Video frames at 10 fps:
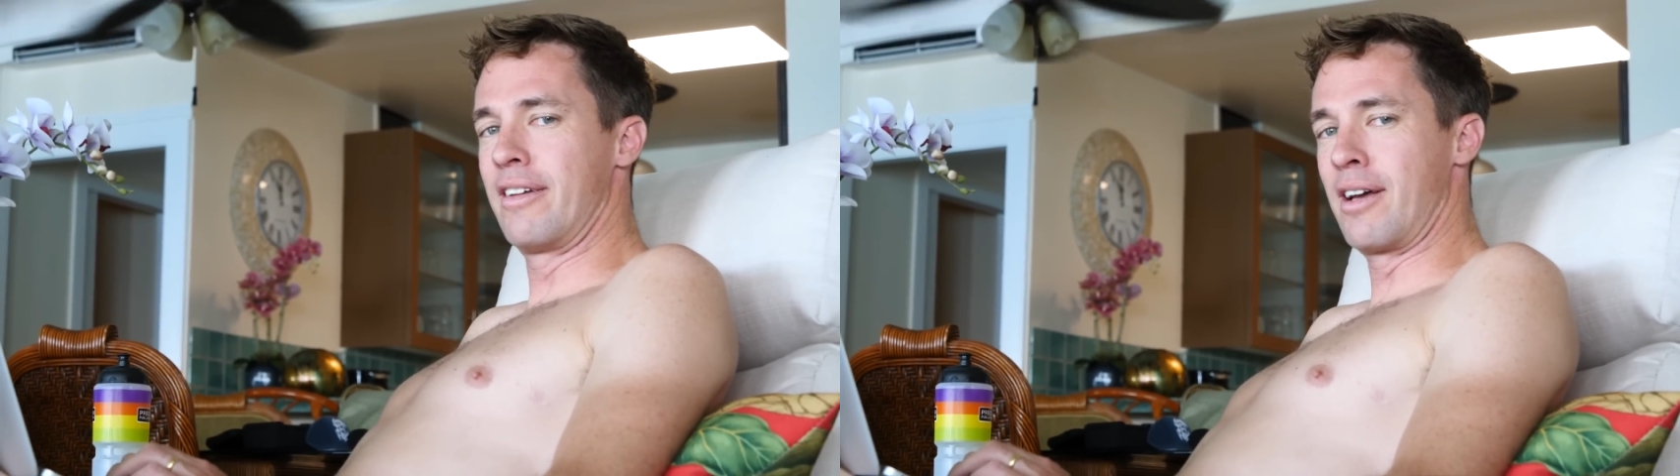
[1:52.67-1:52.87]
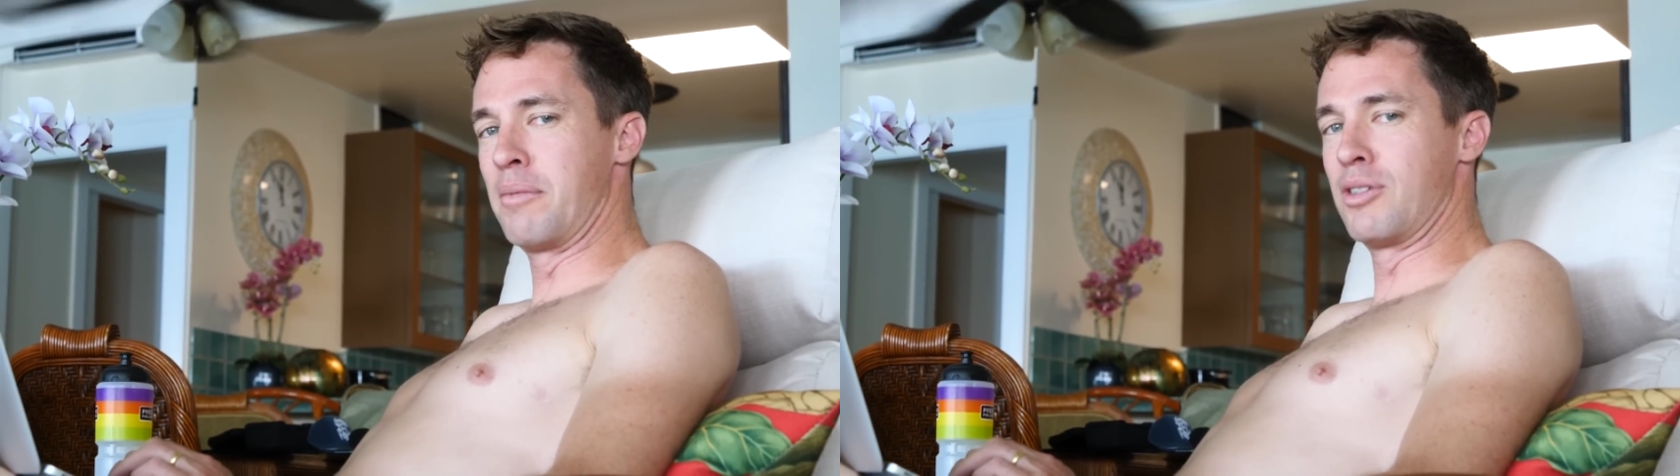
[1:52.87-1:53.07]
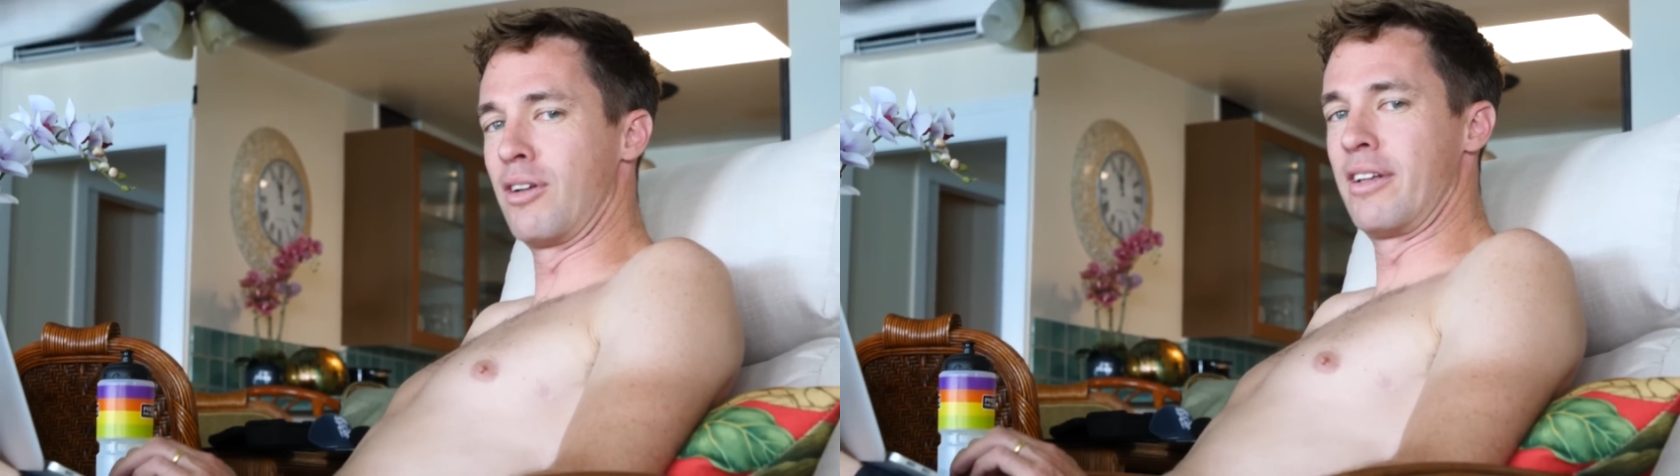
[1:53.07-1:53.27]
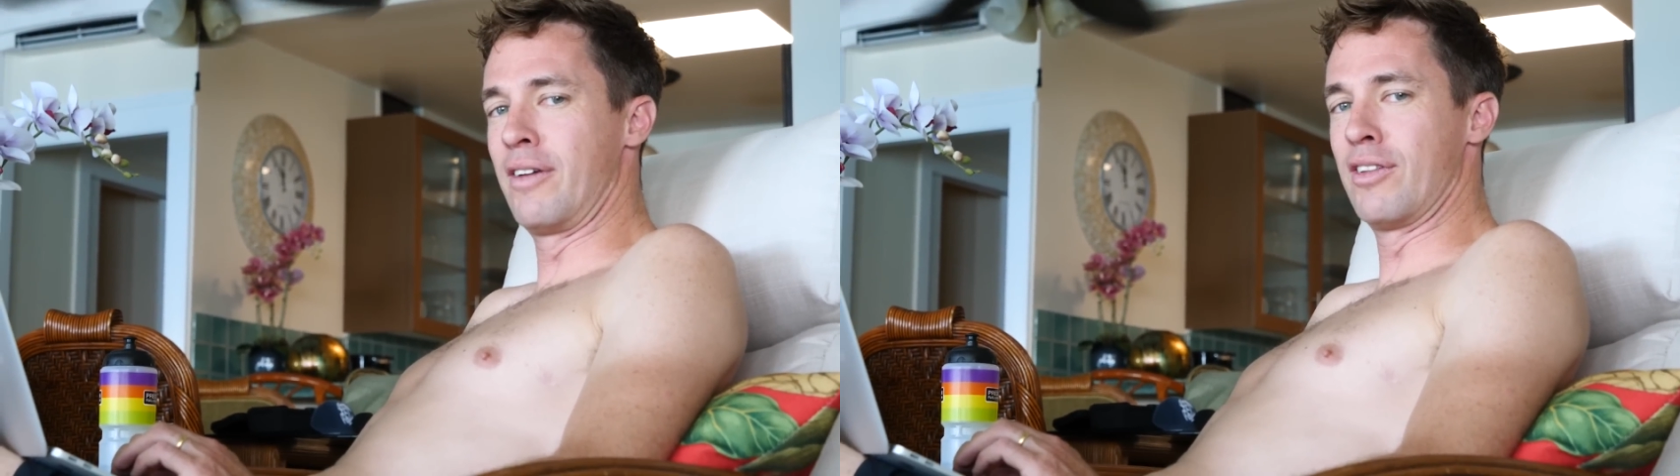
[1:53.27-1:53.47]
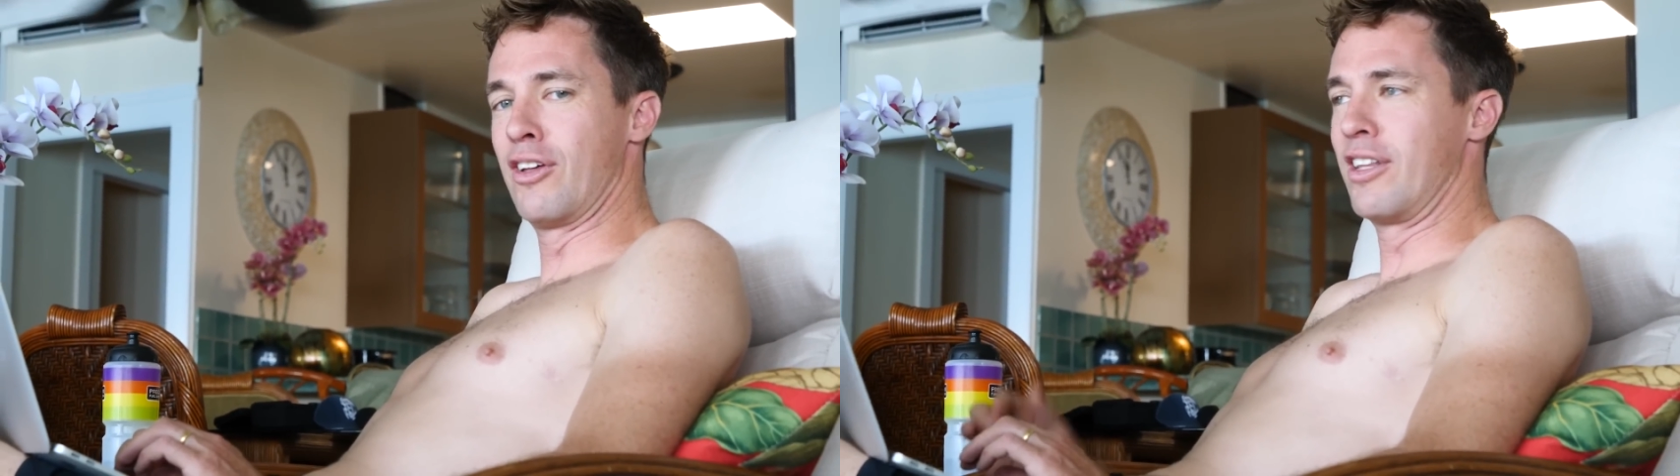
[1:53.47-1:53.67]
comes on,
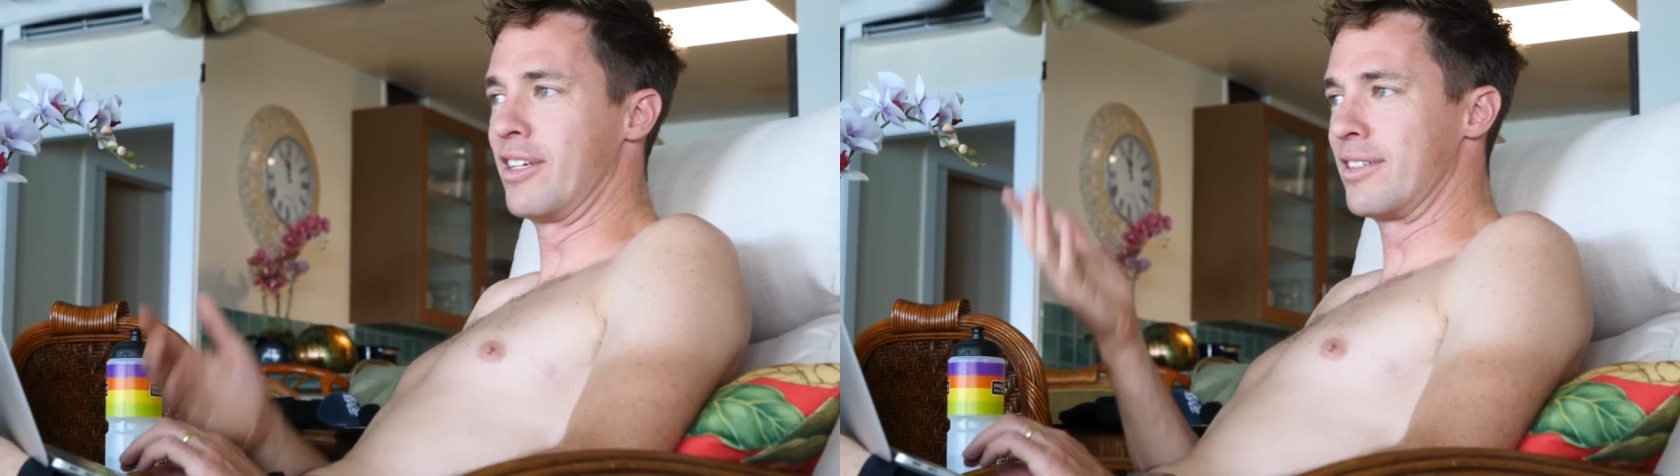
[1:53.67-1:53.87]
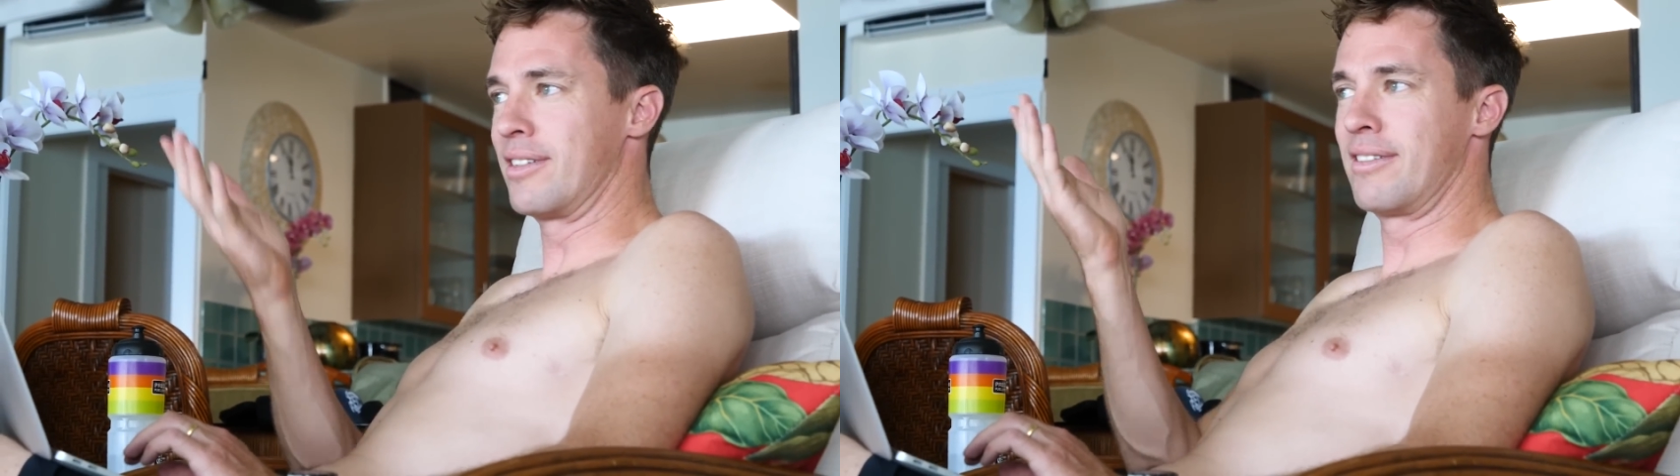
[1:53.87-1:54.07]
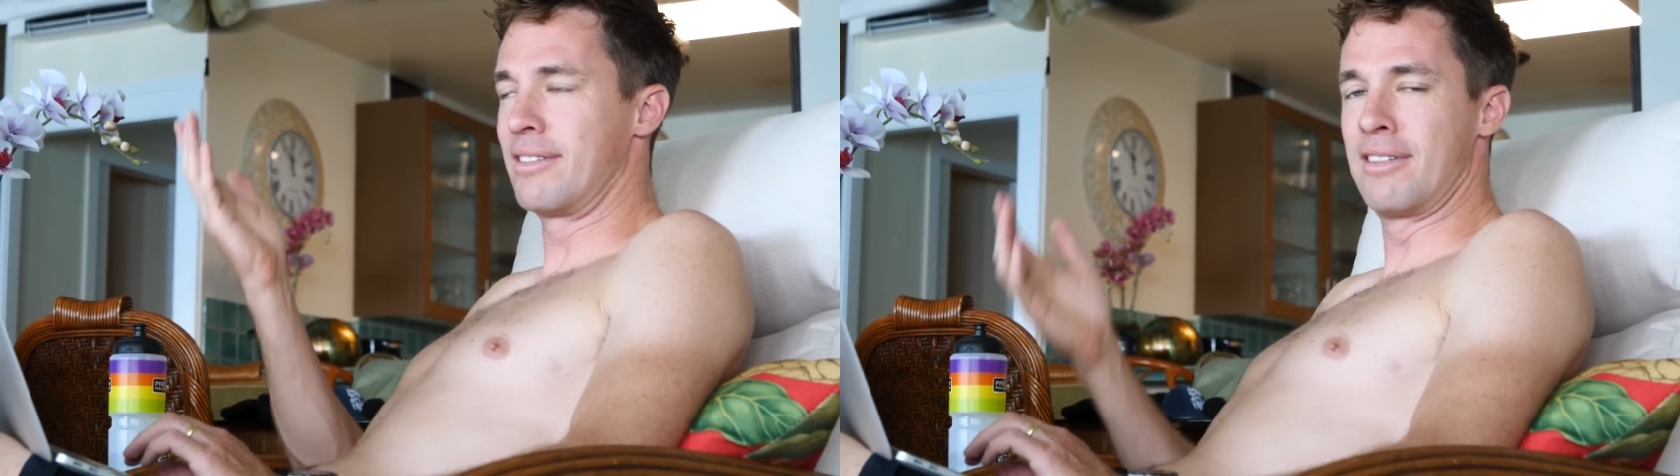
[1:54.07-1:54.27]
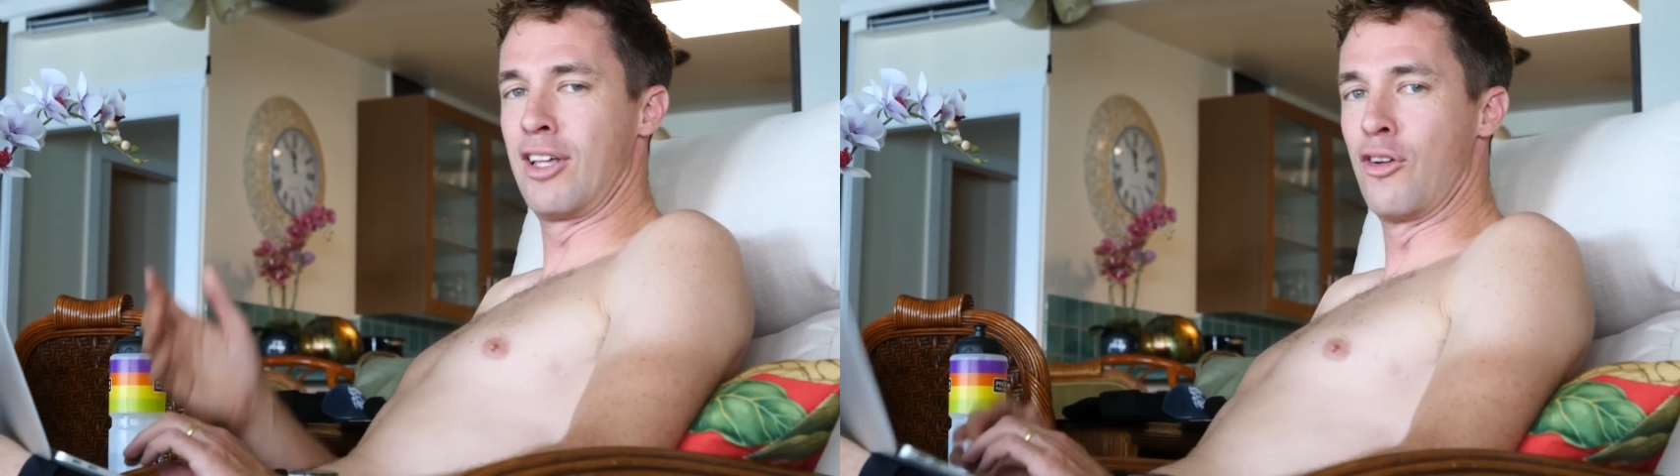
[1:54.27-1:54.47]
even though there's the